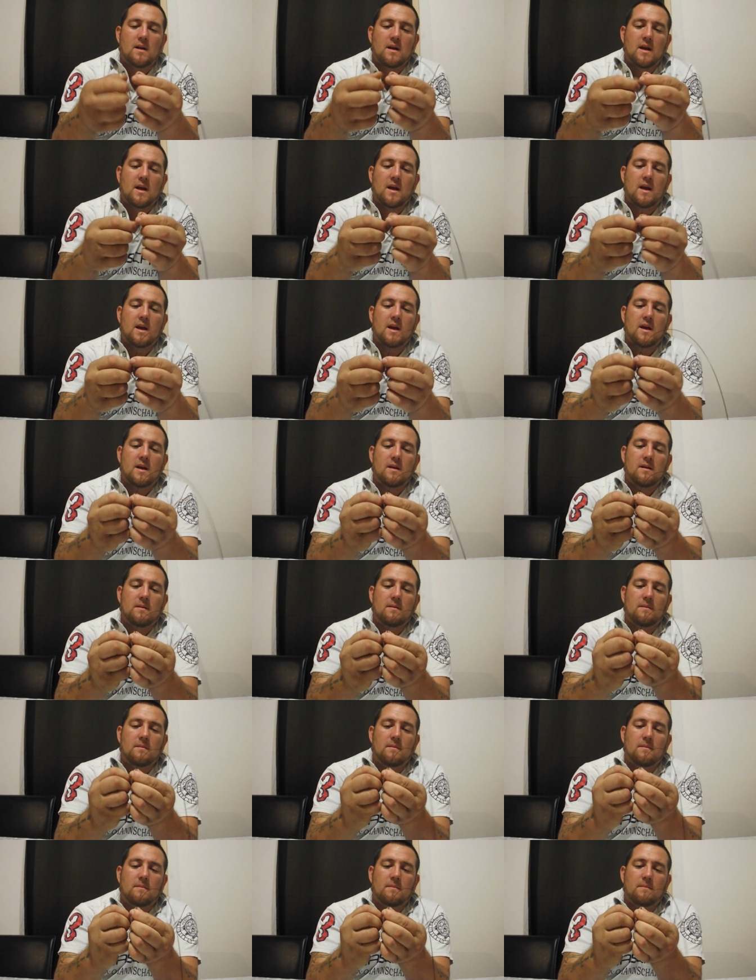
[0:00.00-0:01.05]
And
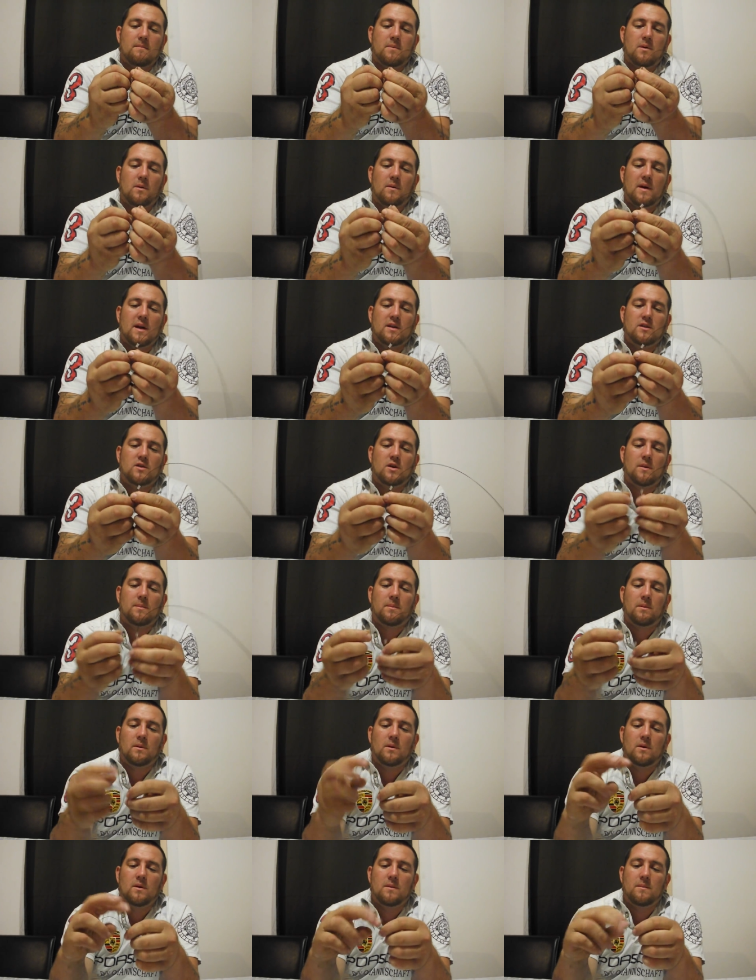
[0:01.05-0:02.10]
pull that top
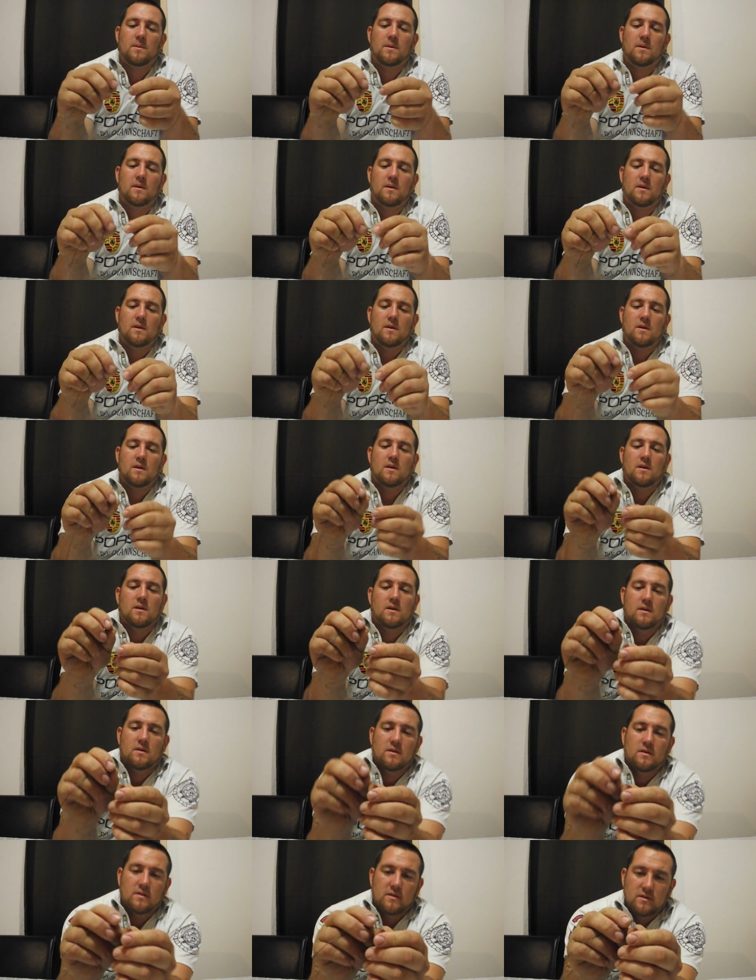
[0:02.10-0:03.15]
loop
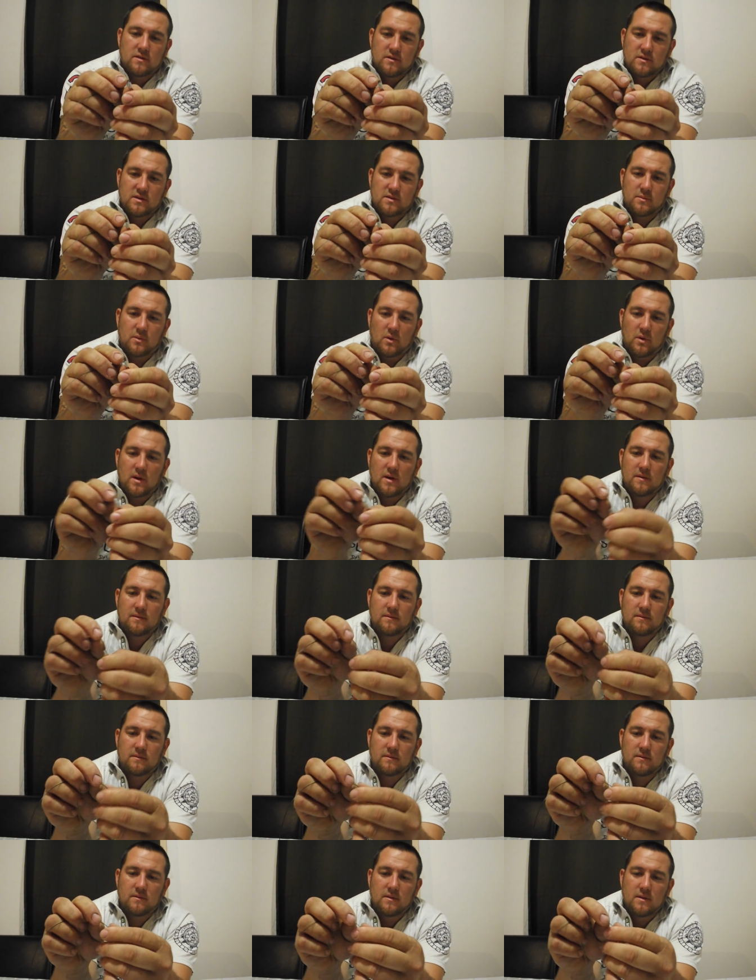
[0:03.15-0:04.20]
smaller.
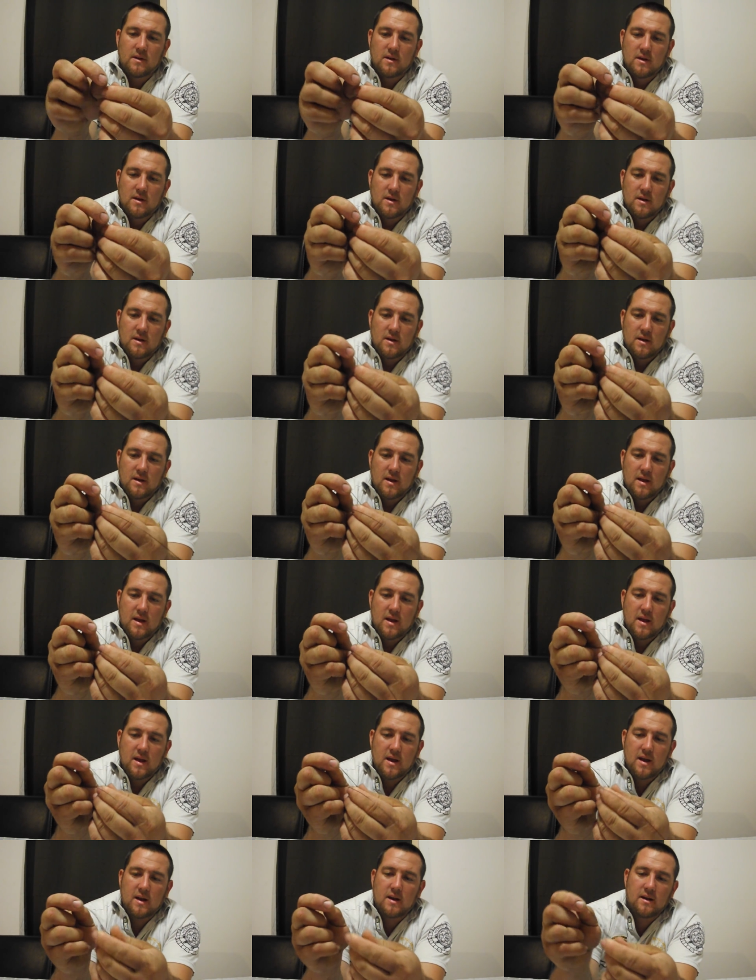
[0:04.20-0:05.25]

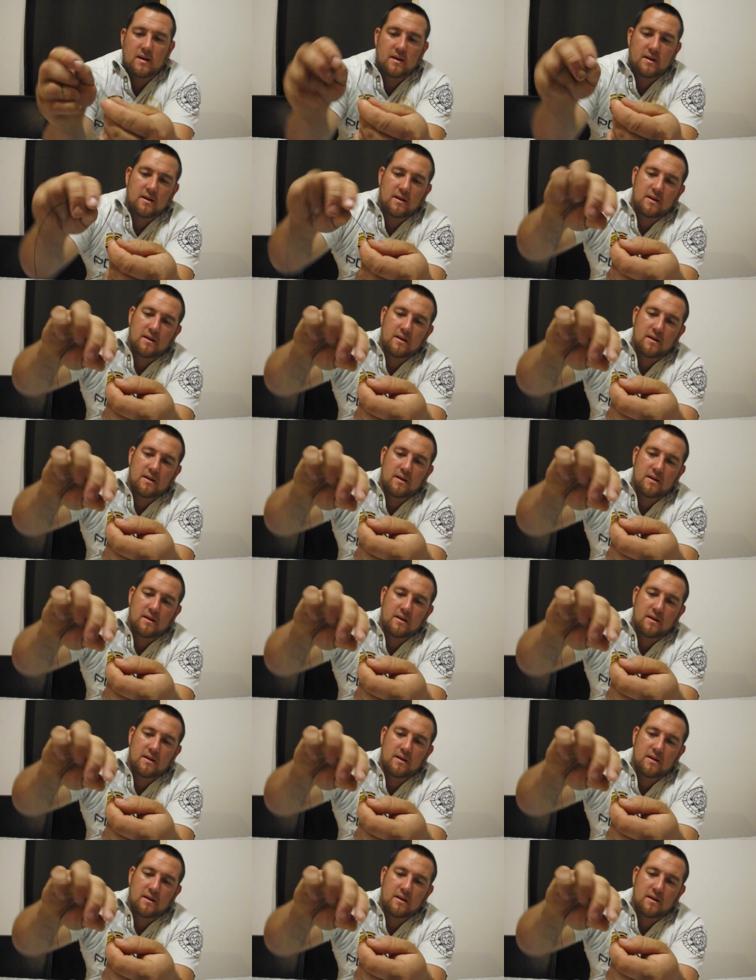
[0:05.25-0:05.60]
And